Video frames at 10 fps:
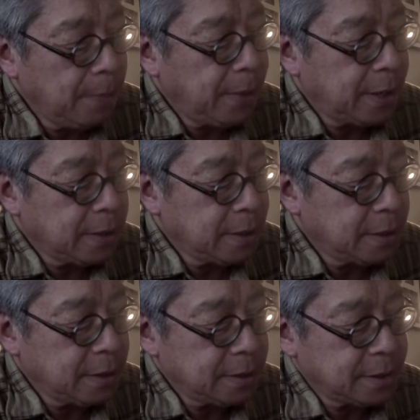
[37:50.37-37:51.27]
But
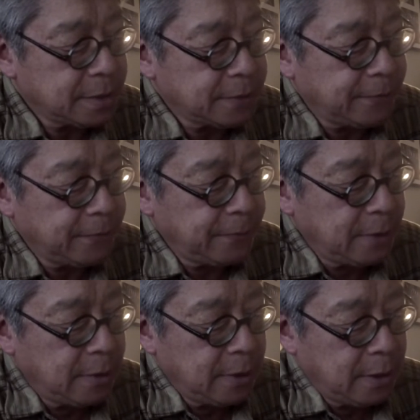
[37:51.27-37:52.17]
this is
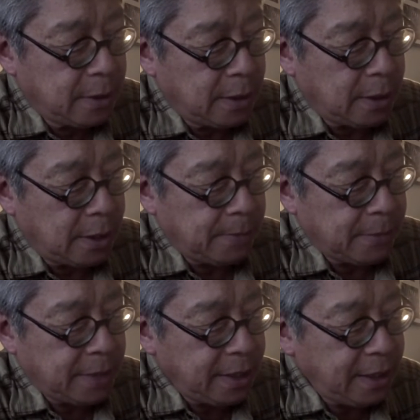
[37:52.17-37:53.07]
um,
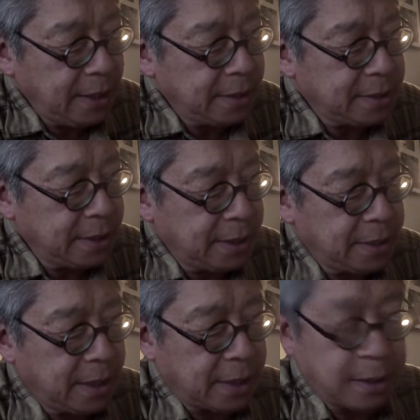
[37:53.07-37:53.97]
easily
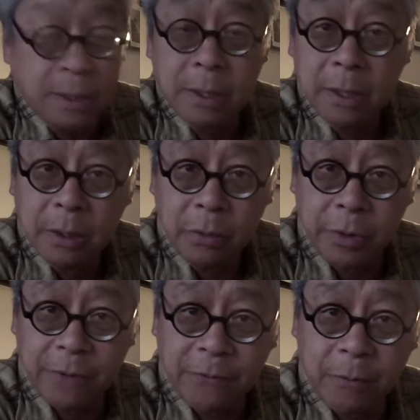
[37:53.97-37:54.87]
done
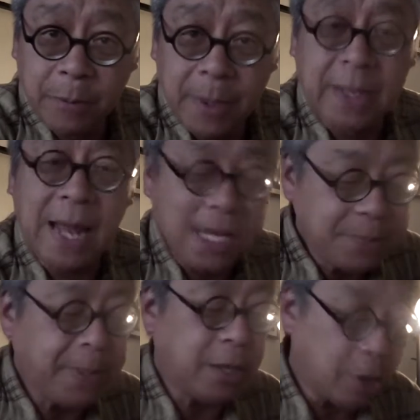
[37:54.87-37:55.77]
with the FOMA, and
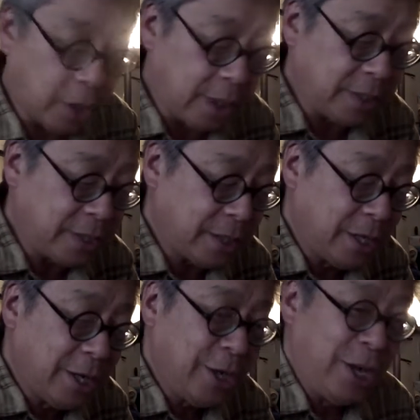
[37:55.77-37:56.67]
that's because
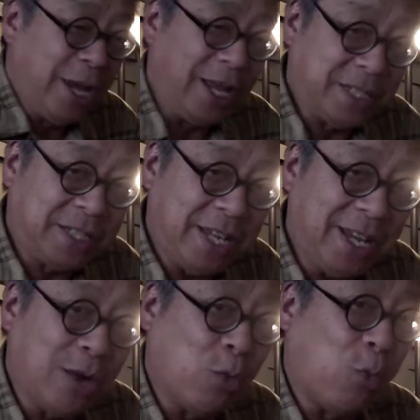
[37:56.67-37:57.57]
it's
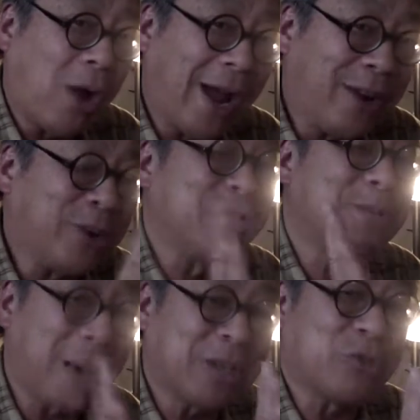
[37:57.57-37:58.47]
seeing a wider
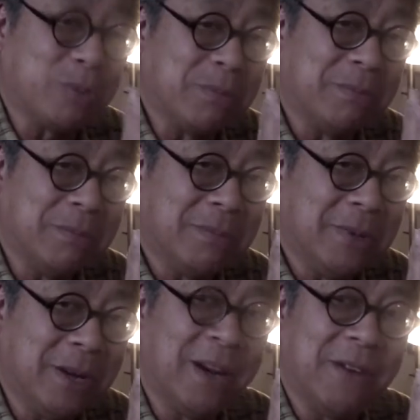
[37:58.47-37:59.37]
spectrum
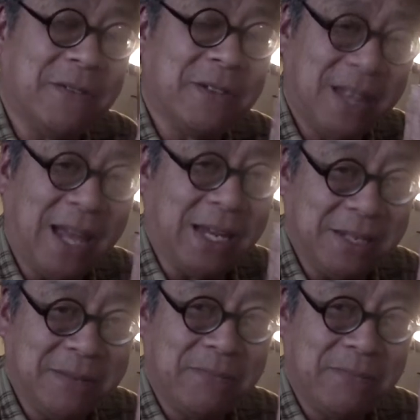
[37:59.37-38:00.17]
of light.